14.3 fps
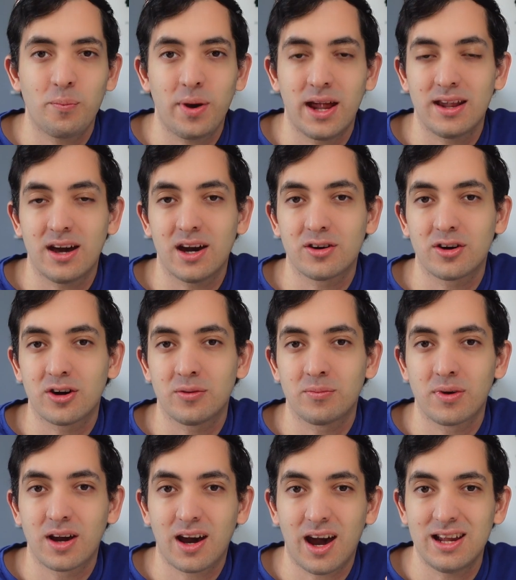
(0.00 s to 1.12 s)
Pan
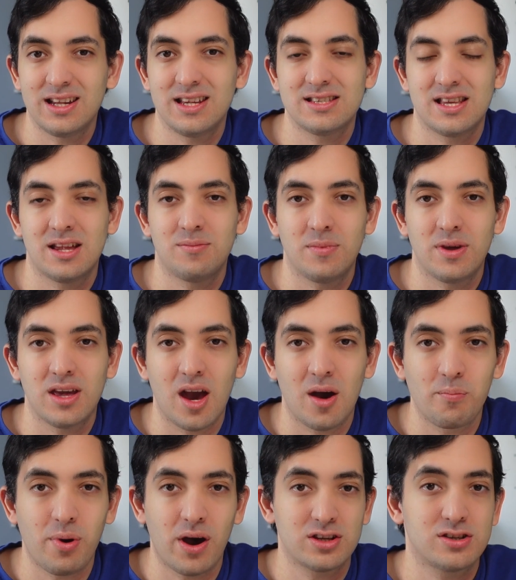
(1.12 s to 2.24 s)
Alcom kindly sent me a
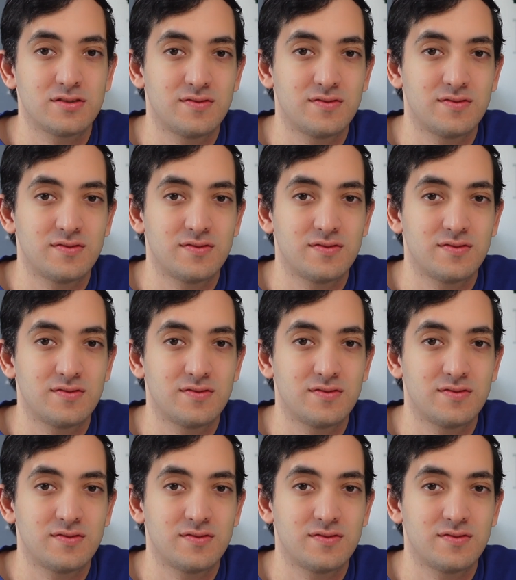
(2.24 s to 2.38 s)
bunch